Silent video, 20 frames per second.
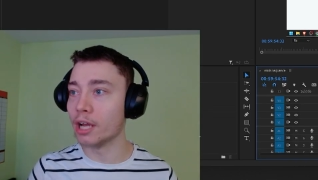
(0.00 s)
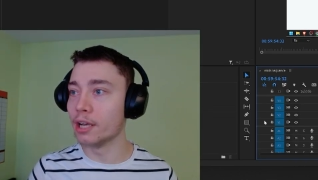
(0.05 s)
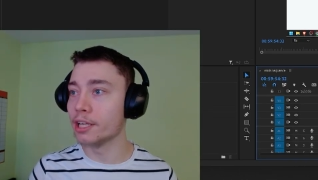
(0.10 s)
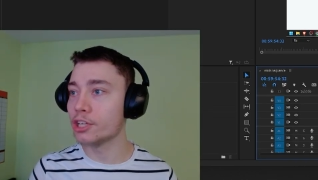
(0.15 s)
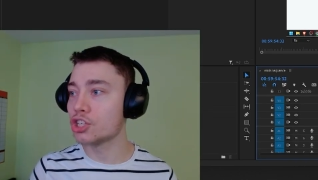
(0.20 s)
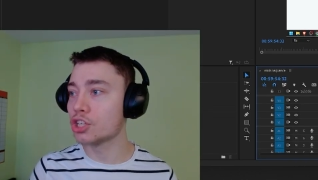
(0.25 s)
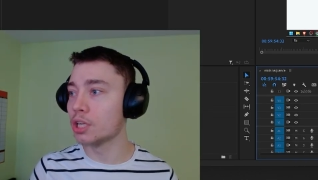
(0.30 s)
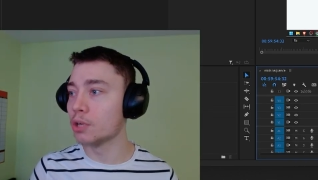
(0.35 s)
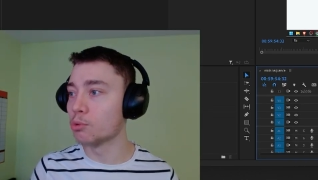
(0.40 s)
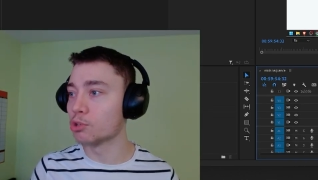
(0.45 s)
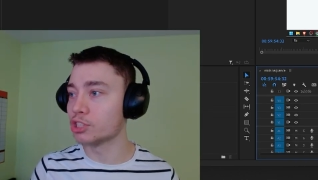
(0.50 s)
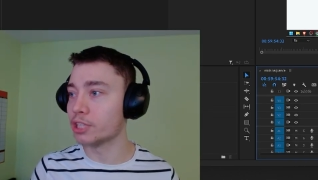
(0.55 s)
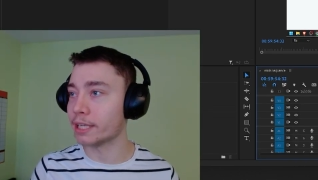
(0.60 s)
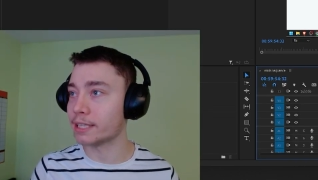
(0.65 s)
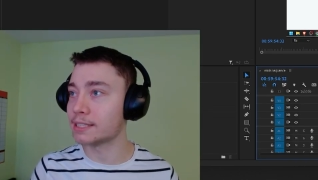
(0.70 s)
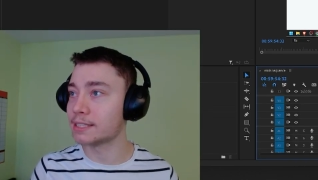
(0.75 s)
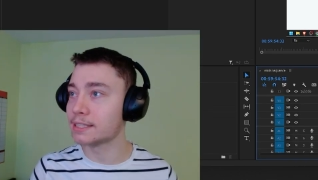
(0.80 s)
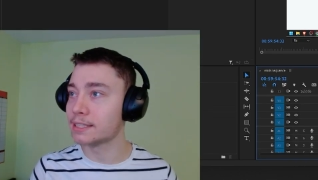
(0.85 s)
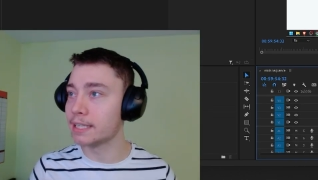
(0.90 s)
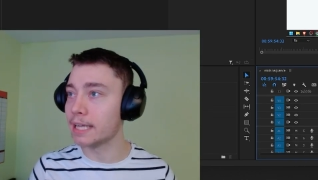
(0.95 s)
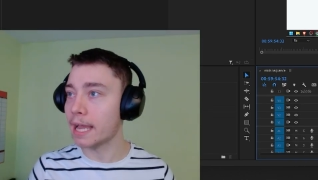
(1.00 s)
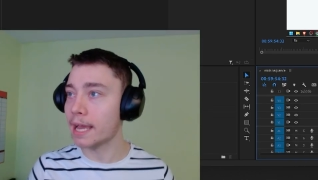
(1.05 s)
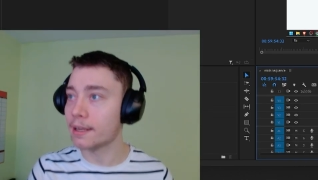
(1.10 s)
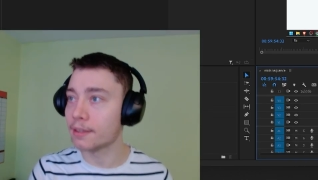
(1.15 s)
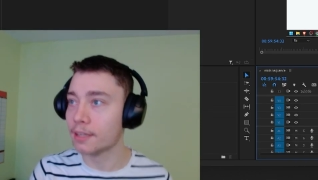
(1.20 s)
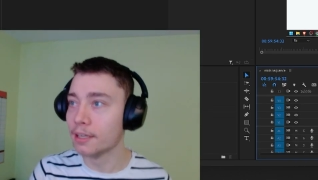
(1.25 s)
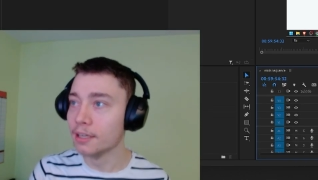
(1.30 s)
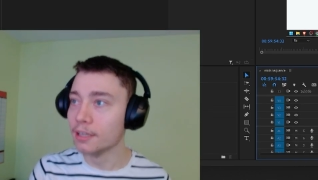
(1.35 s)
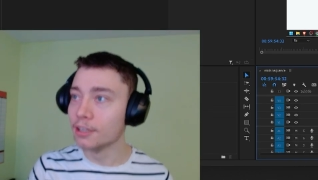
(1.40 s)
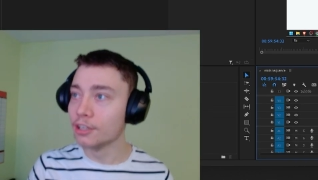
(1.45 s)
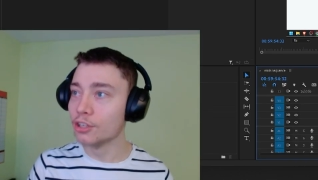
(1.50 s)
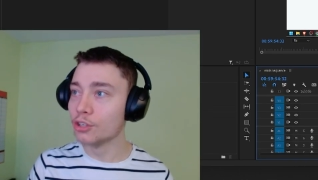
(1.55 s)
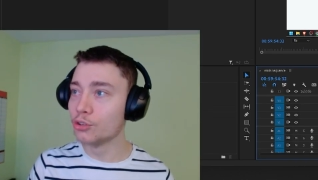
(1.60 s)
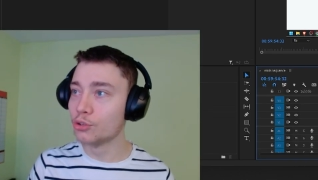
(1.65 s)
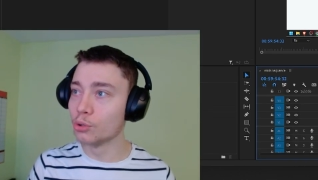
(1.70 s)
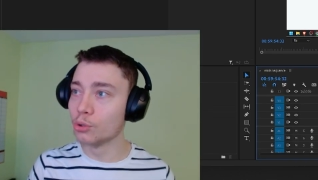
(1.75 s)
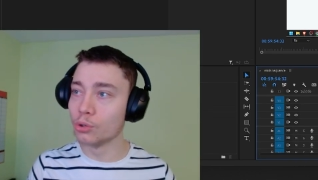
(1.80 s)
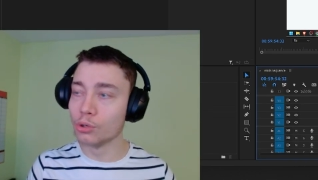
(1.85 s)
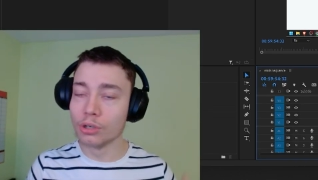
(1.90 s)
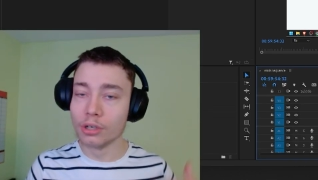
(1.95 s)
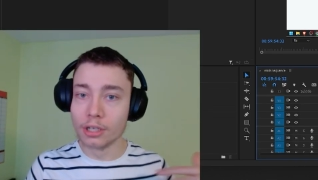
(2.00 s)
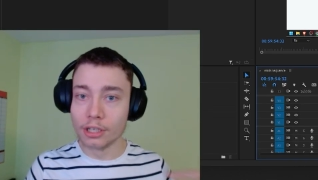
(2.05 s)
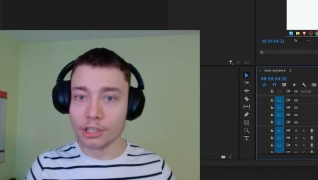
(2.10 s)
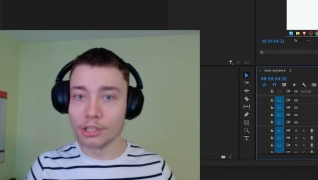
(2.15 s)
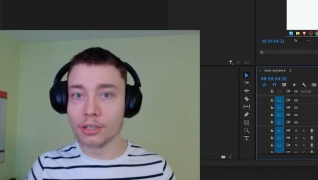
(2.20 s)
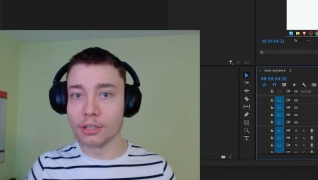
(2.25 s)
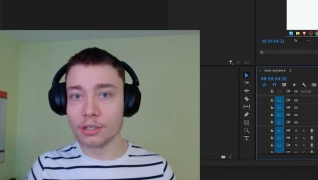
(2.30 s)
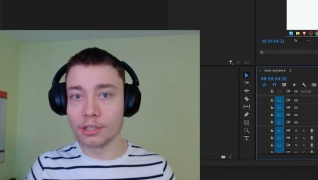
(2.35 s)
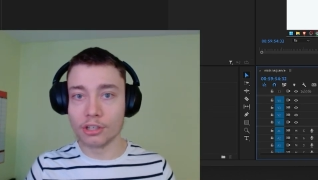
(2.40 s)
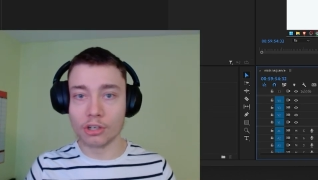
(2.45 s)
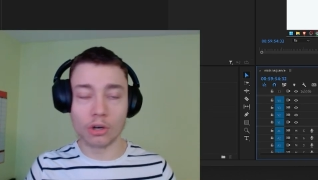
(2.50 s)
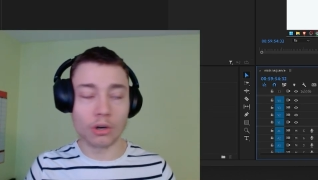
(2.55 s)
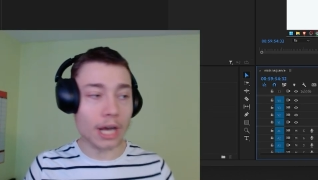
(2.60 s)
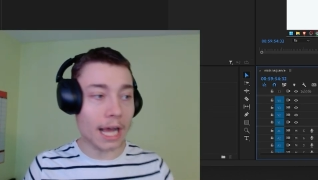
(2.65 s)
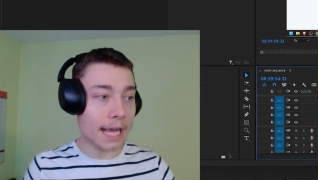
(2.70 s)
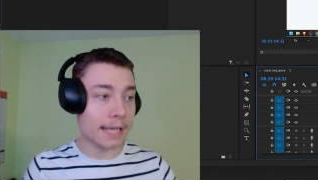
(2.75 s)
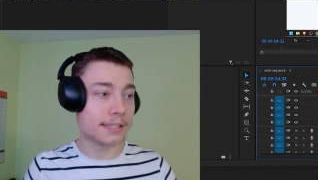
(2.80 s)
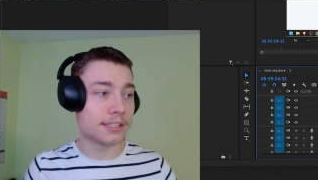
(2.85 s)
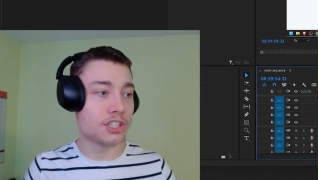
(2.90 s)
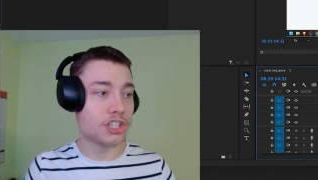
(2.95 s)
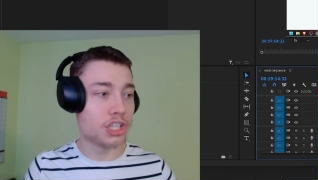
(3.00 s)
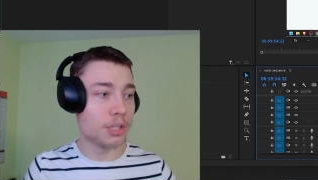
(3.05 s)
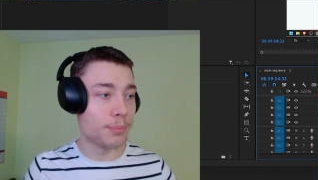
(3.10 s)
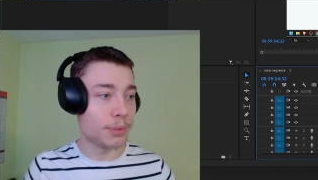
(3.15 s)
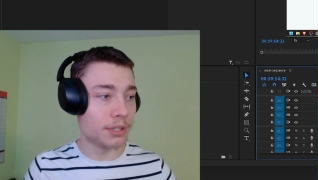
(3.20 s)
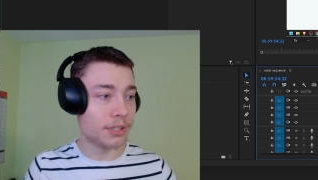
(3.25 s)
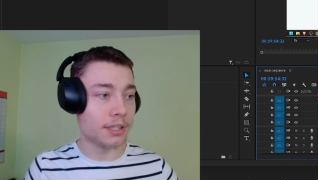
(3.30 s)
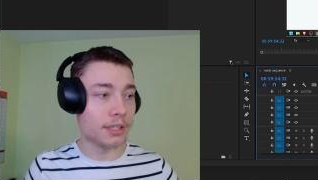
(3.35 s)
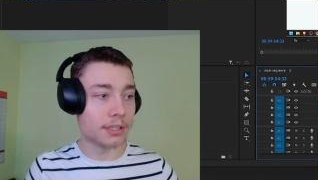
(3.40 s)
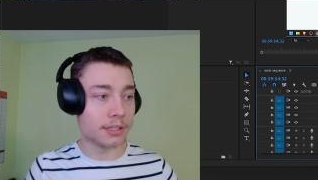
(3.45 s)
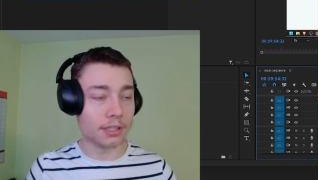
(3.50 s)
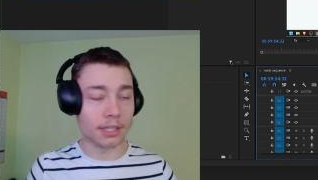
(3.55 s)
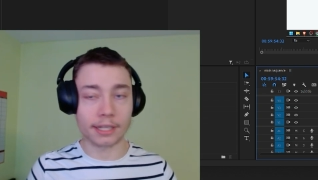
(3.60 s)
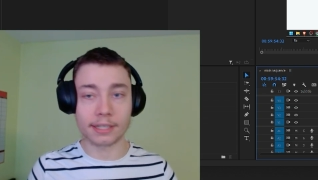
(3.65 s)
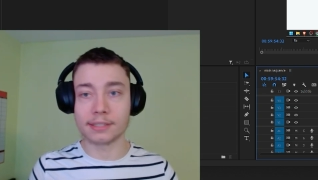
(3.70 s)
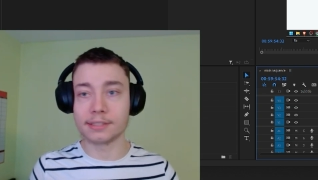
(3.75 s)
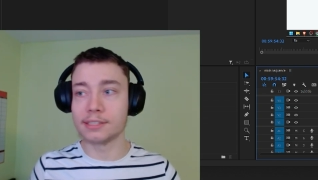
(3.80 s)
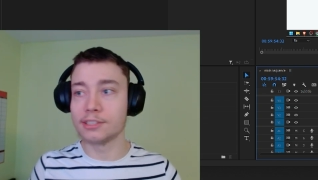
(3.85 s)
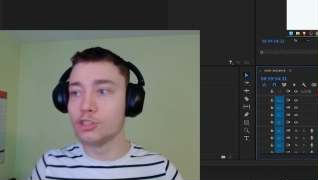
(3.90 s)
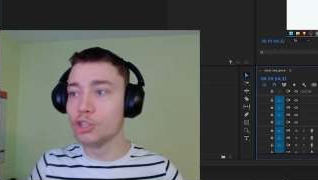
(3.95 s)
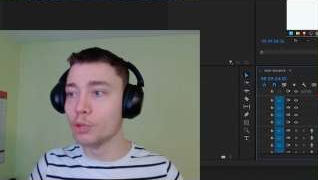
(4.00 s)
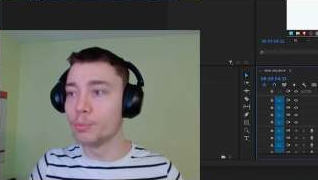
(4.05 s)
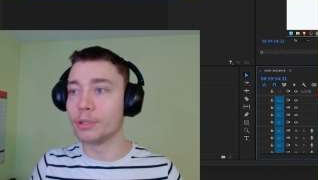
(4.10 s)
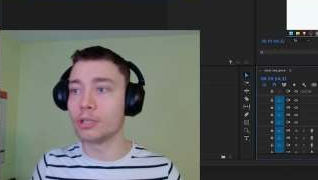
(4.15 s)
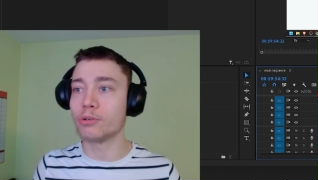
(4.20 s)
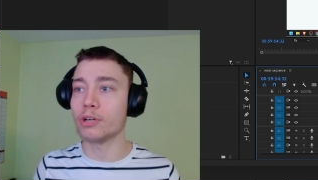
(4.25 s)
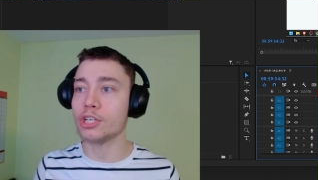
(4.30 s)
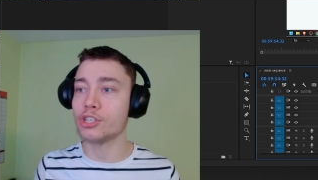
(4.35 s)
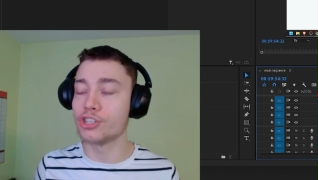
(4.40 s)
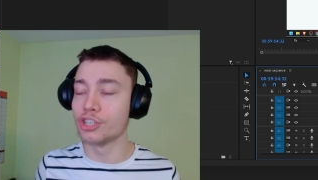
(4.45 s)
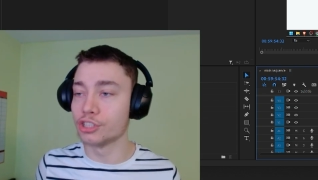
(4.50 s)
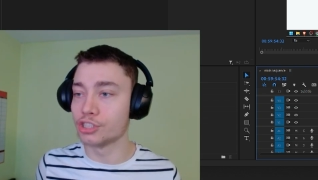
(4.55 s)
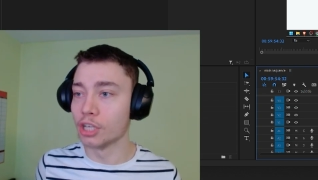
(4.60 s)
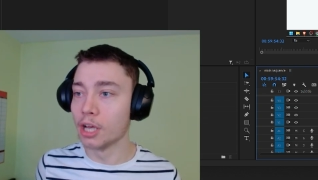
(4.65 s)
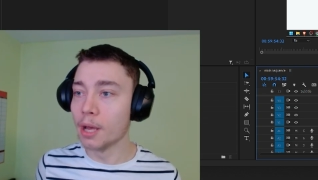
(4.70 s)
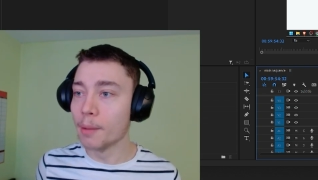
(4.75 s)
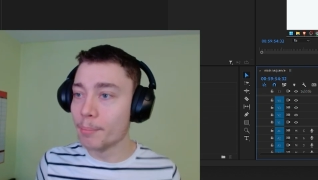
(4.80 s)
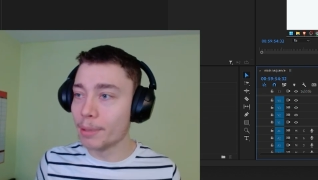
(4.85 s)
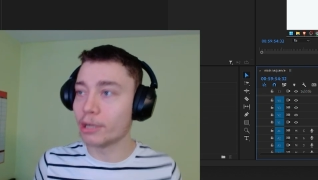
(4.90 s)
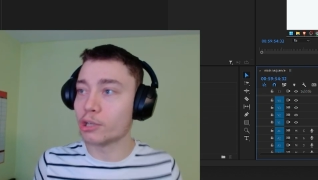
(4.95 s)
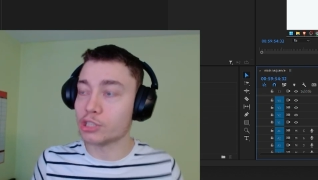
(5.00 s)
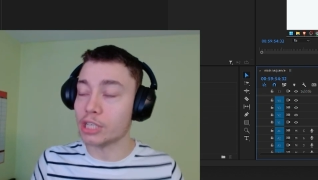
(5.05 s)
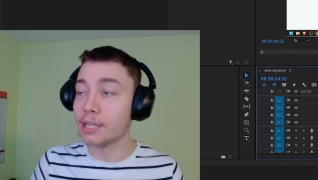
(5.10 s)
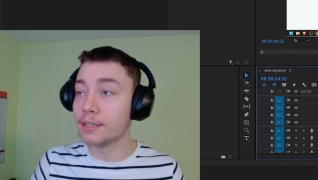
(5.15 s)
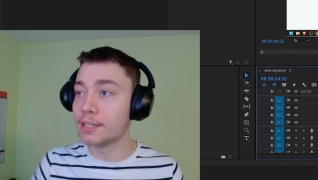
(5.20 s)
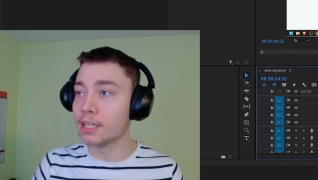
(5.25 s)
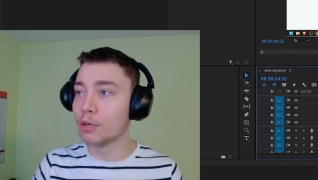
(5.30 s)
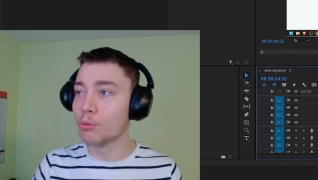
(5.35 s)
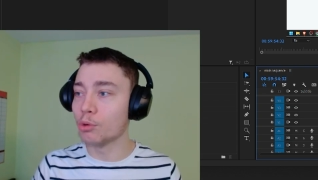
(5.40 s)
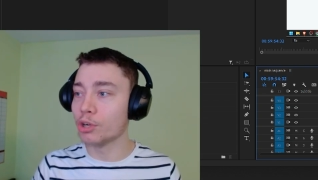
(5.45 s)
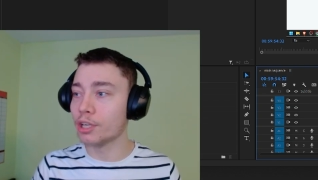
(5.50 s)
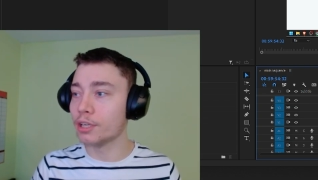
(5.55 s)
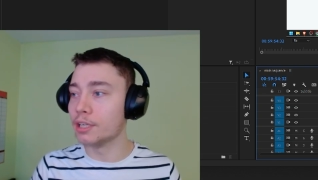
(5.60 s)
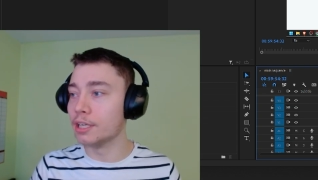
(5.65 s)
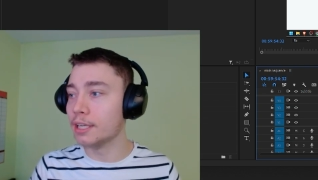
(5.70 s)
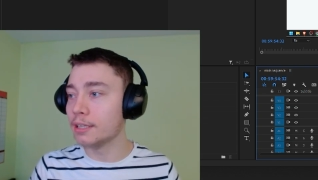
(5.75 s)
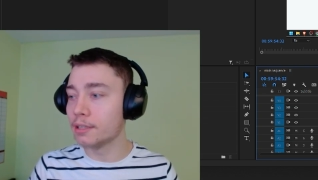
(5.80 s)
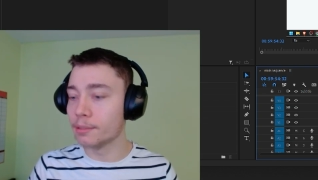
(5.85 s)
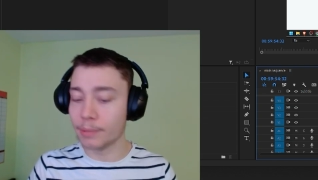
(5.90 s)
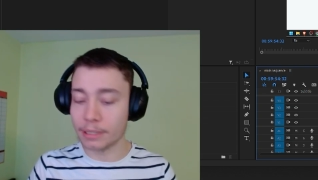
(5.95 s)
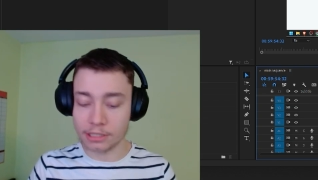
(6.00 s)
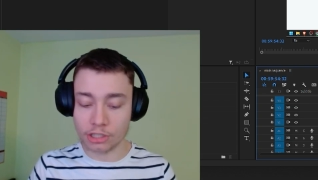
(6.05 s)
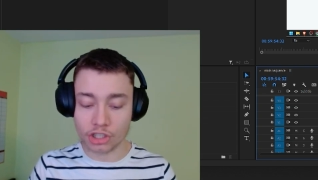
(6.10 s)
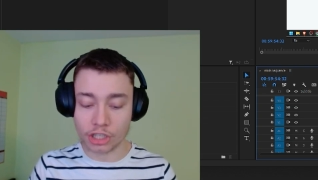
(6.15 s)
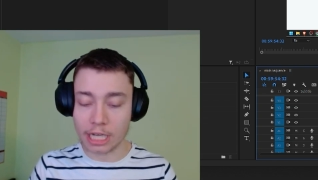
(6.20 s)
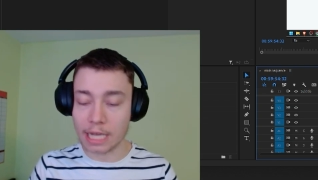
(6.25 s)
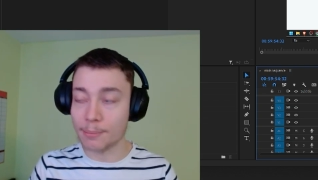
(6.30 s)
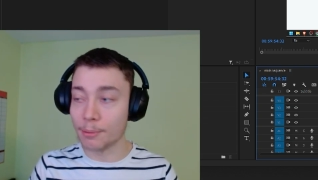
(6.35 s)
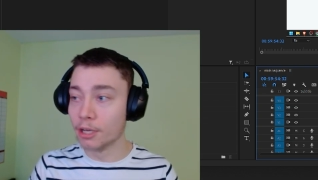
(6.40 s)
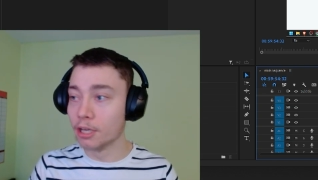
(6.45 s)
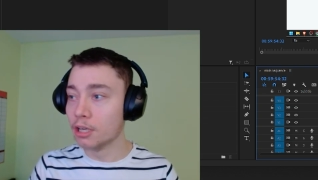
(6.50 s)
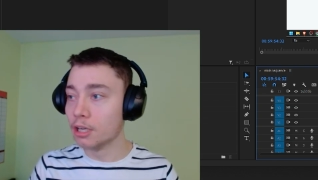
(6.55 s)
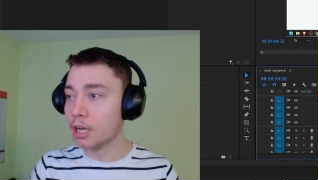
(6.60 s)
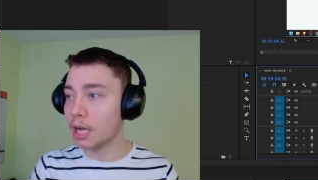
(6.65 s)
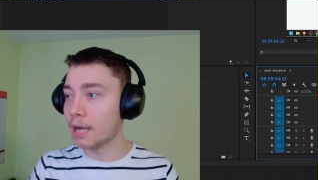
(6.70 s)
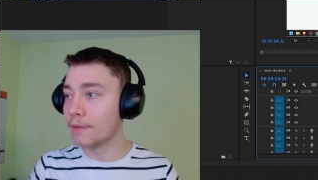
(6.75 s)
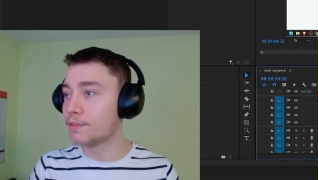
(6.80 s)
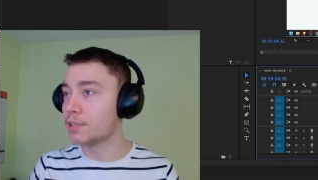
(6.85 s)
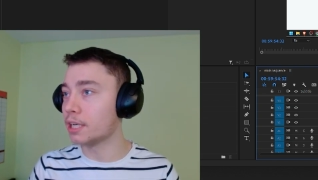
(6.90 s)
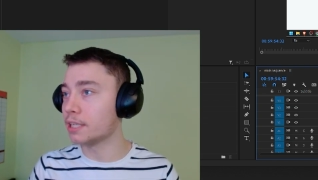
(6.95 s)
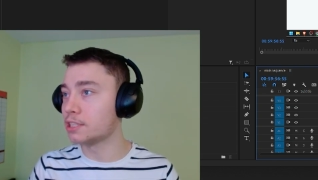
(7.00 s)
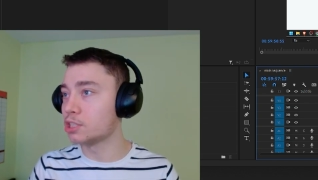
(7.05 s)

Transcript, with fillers: I literally was like scared to, you know, ask G P T like stupid questions because I didn't want to hit the message cap after I